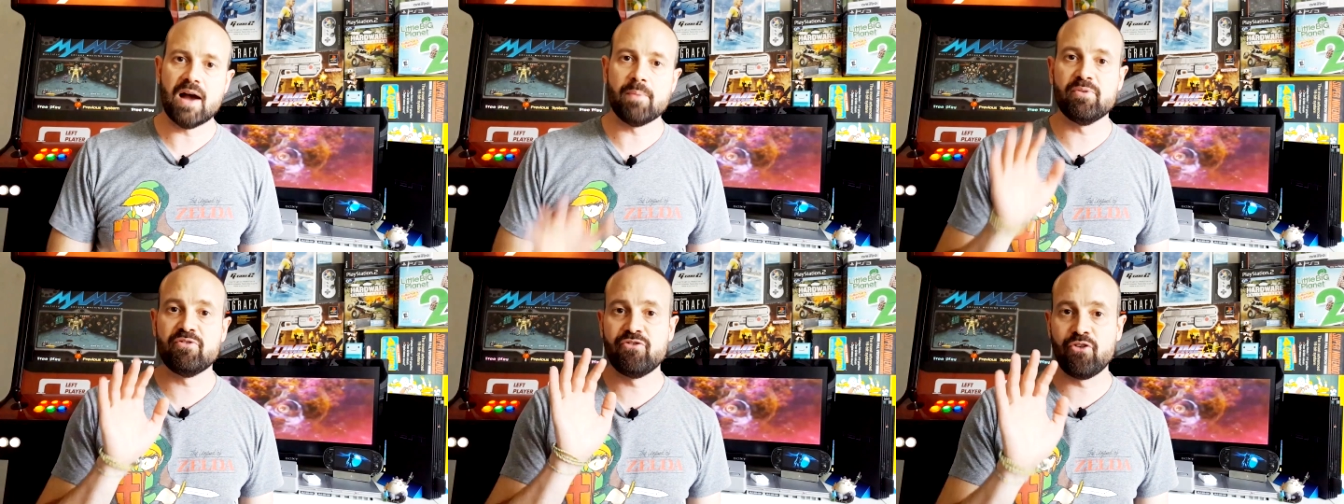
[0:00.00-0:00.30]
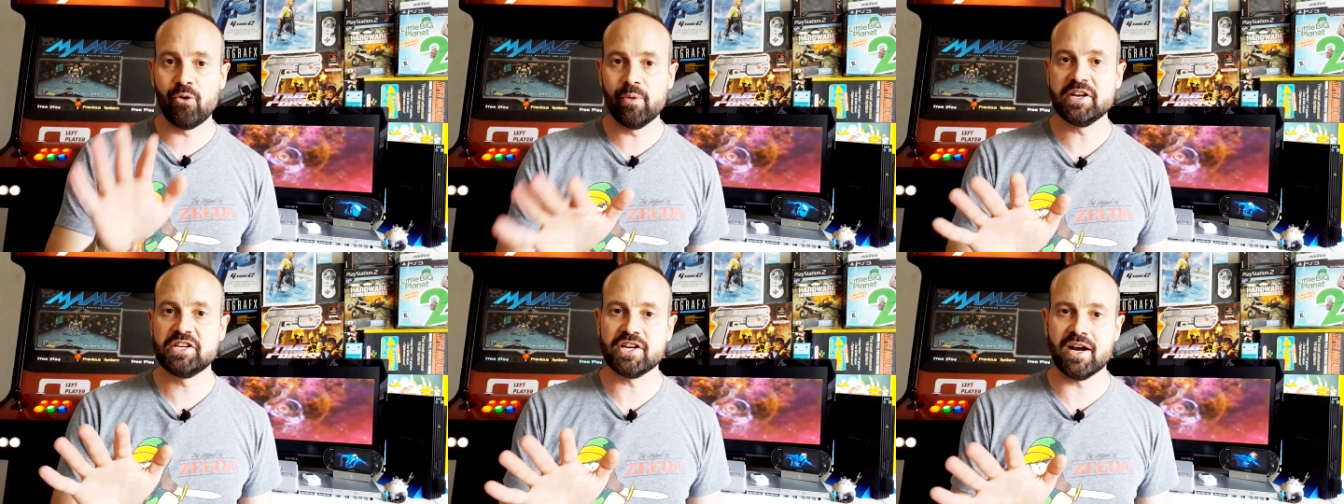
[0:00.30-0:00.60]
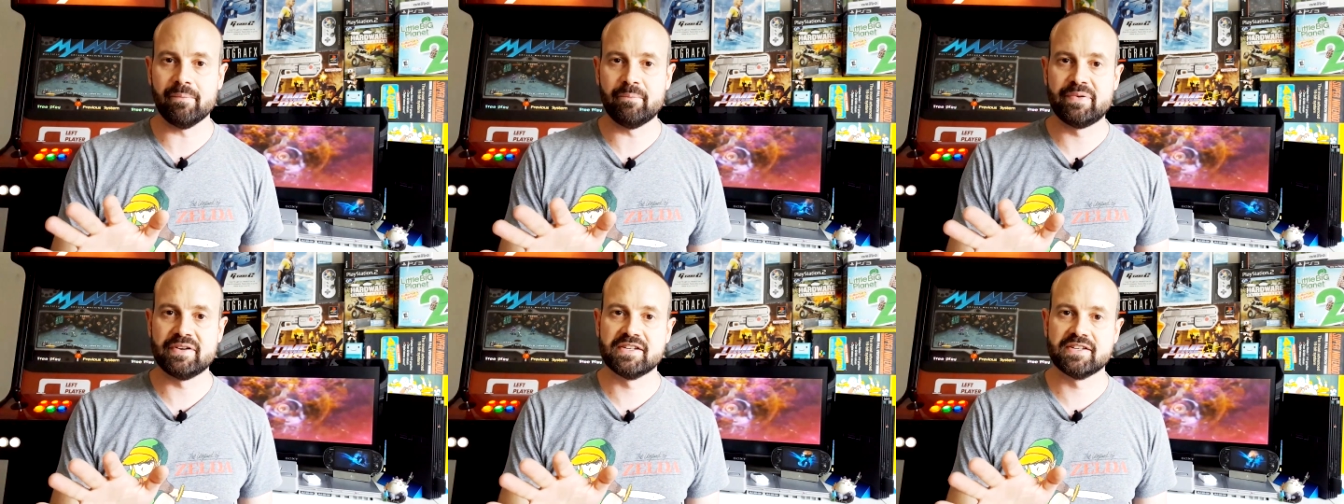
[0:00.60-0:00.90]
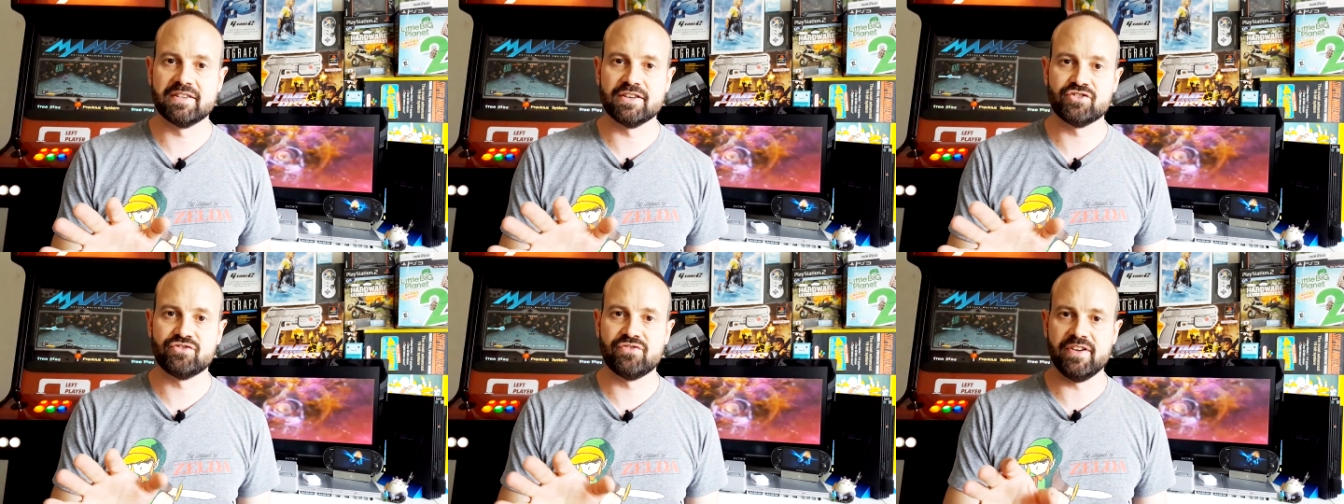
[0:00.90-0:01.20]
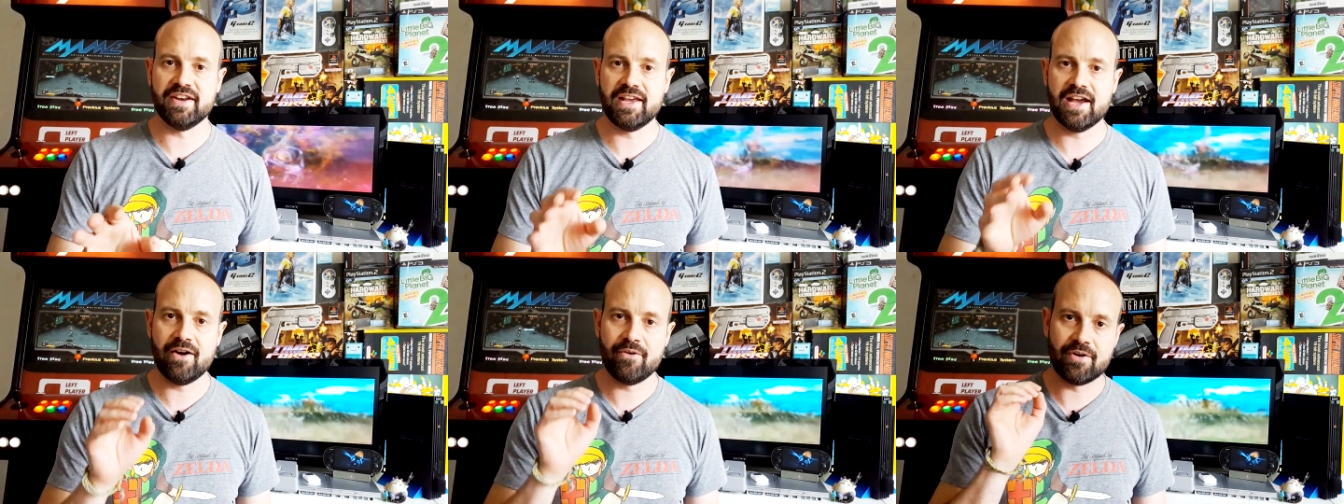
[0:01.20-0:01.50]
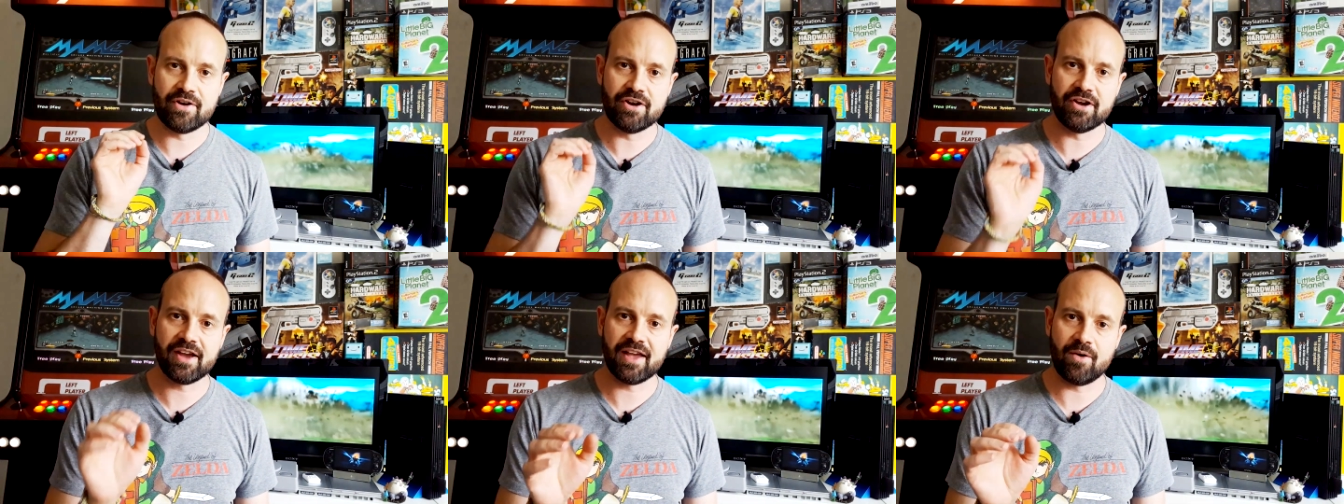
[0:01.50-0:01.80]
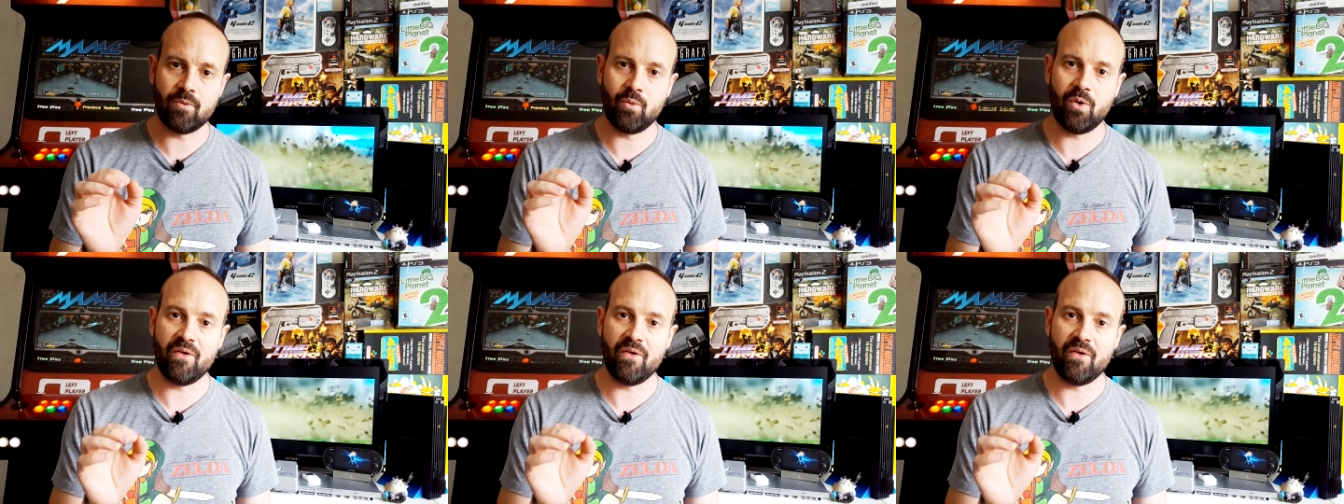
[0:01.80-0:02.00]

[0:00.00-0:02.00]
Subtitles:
Now before we jump into this video and look at